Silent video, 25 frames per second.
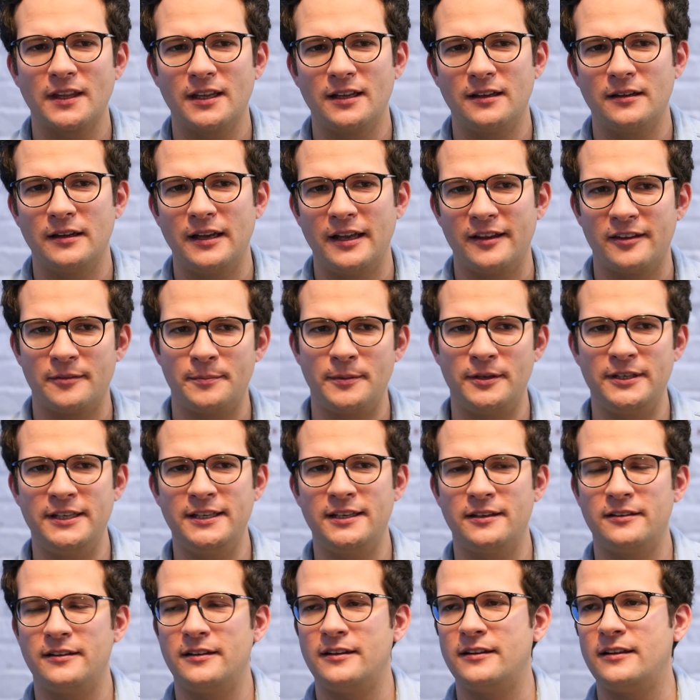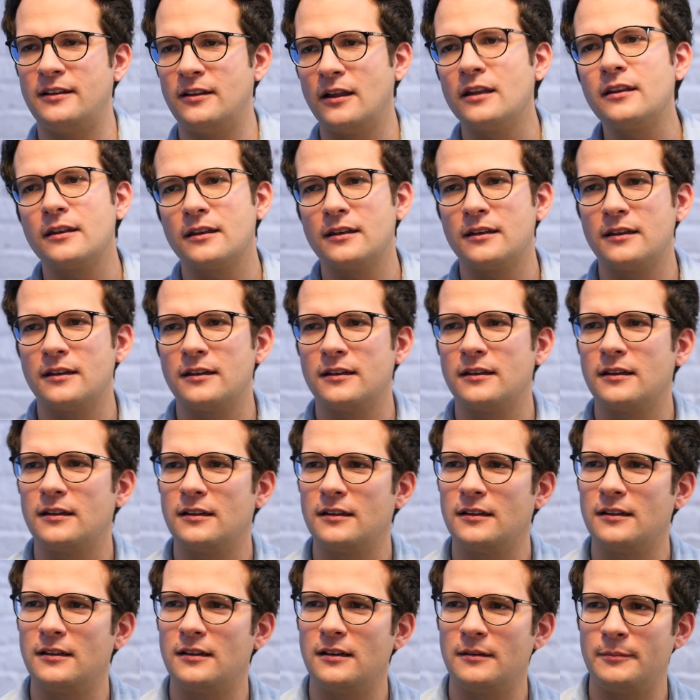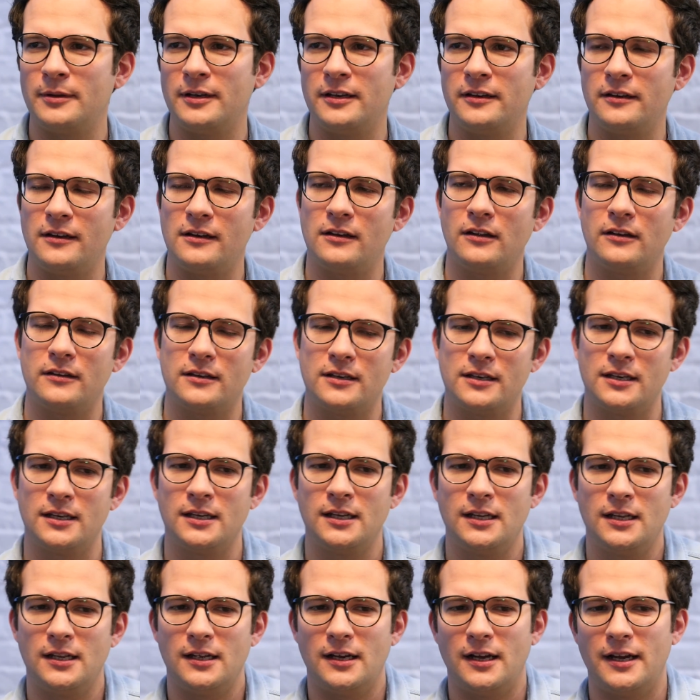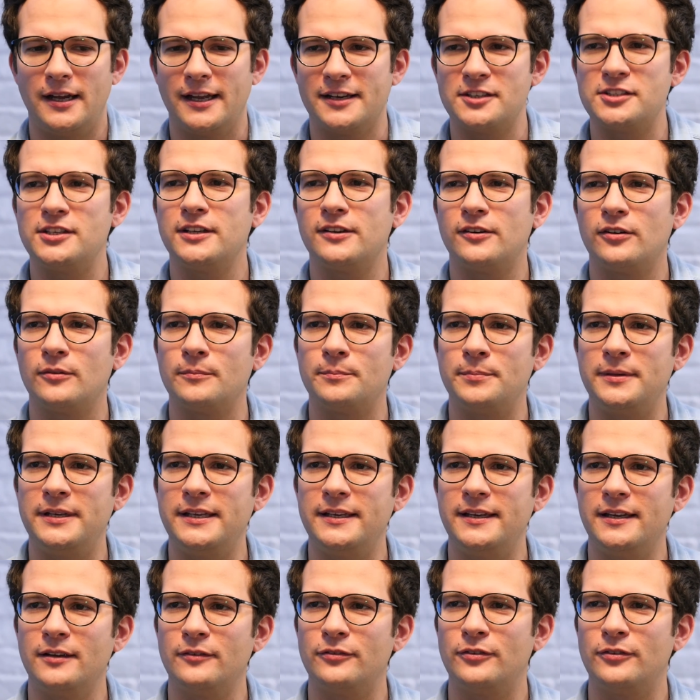as Berlin and London are actually competing